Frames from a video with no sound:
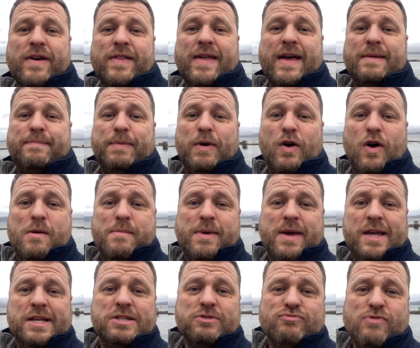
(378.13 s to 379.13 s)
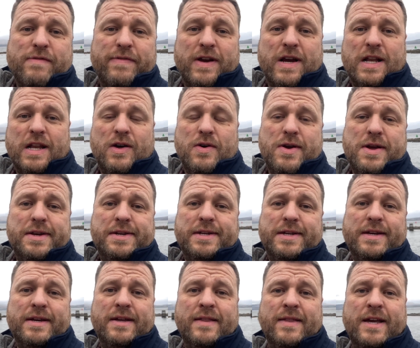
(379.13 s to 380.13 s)
That behind me is the River Clyde.
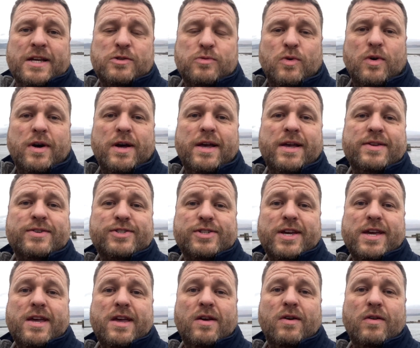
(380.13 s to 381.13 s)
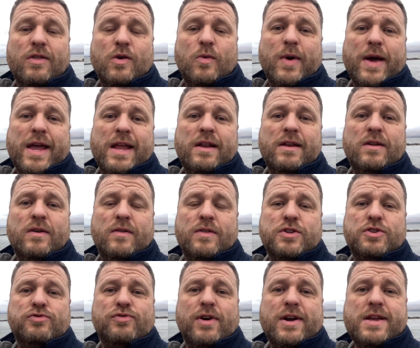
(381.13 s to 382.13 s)
That's what I see on the way in on the
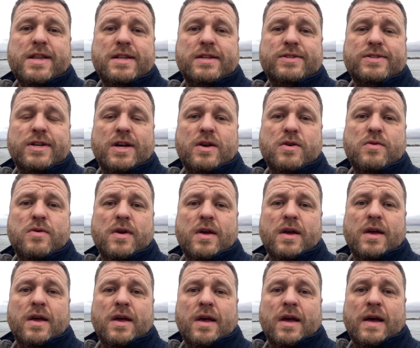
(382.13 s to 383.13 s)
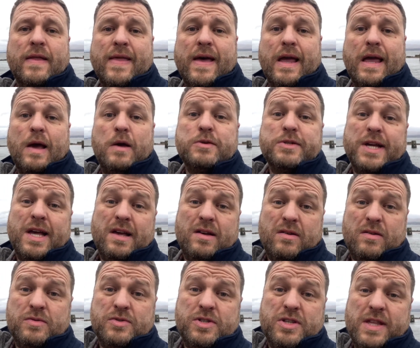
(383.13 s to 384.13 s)
train. So, and that goes out
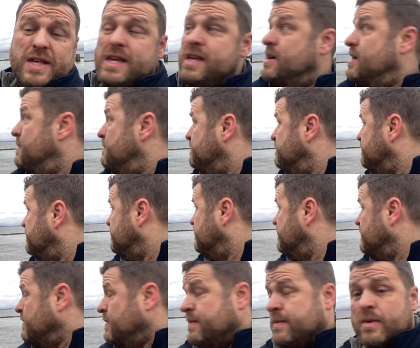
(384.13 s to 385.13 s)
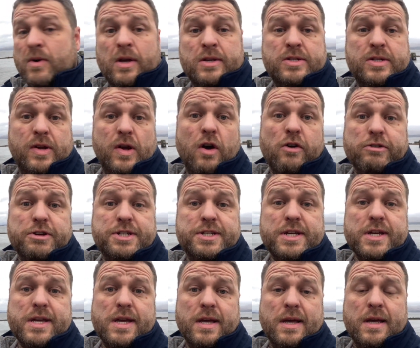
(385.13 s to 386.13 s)
onto the Irish
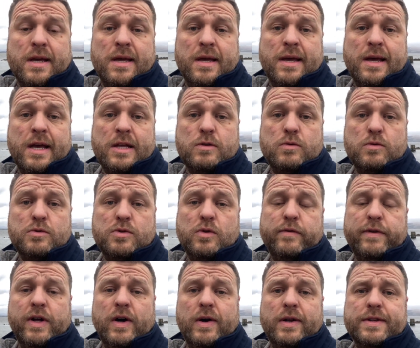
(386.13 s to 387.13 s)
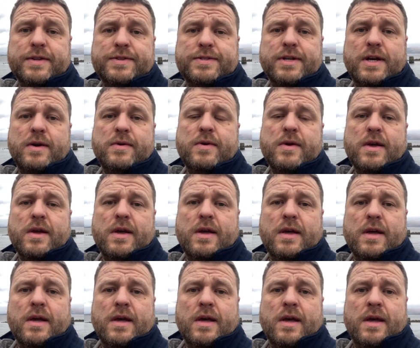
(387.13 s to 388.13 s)
Sea, out towards Northern Ireland. So
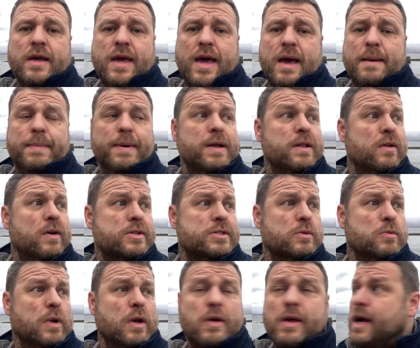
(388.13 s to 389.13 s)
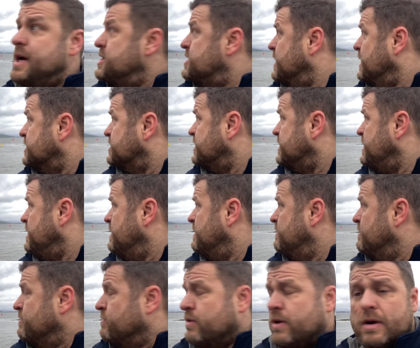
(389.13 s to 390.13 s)
yeah, but nice little location actually
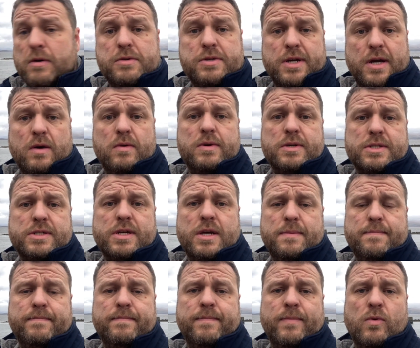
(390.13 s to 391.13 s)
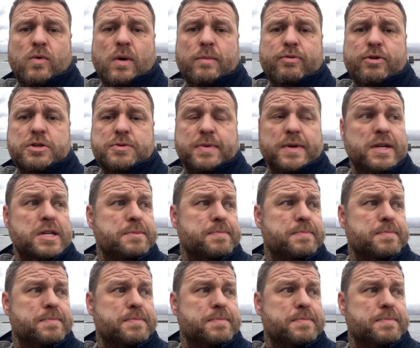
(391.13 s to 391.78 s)
for a hotel. It's quite impressed with this.